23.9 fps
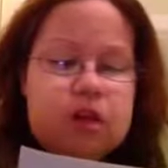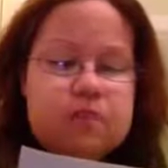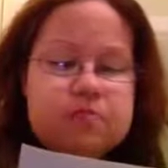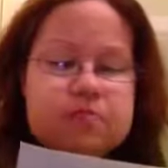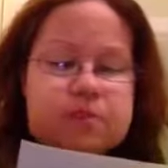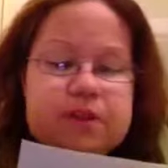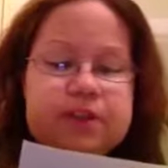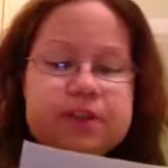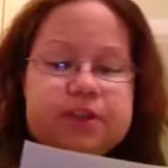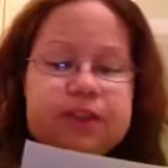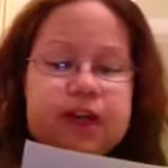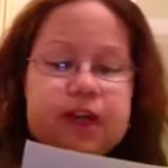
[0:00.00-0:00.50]

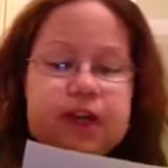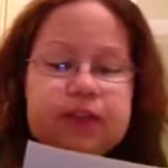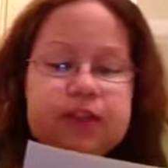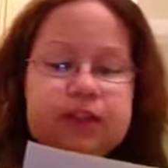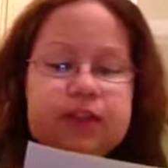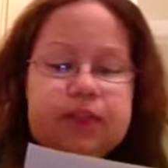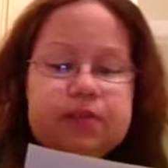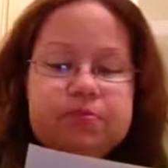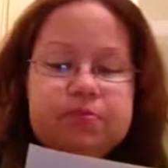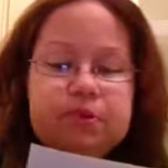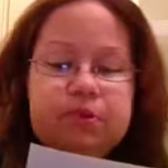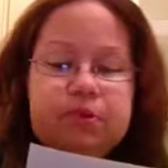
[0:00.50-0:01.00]
based on
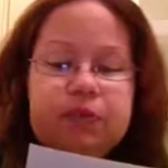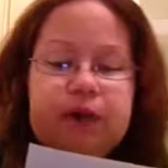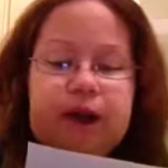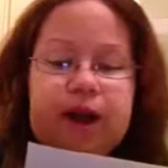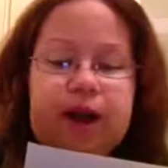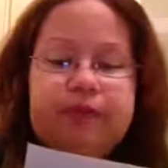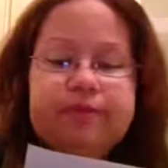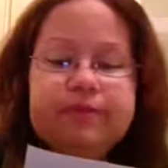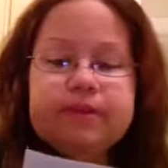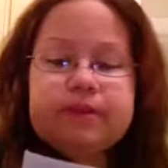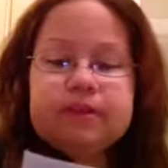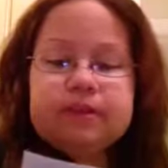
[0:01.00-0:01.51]

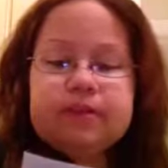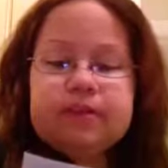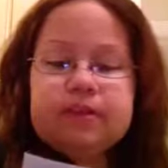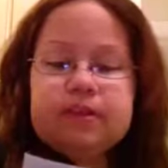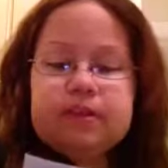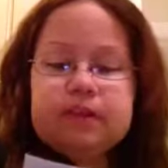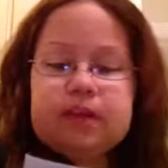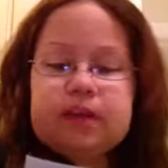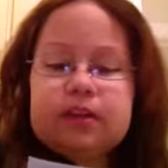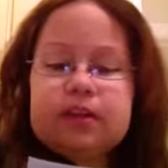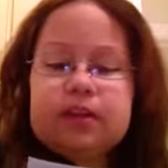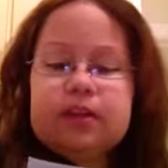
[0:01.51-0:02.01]
demographics,
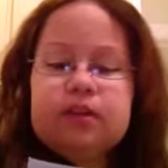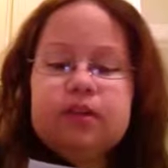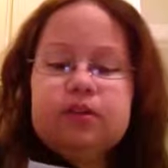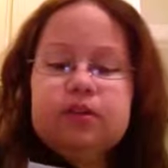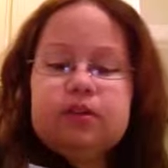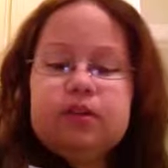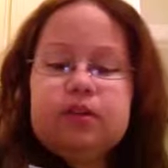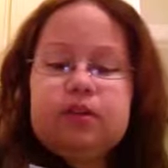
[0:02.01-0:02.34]
selected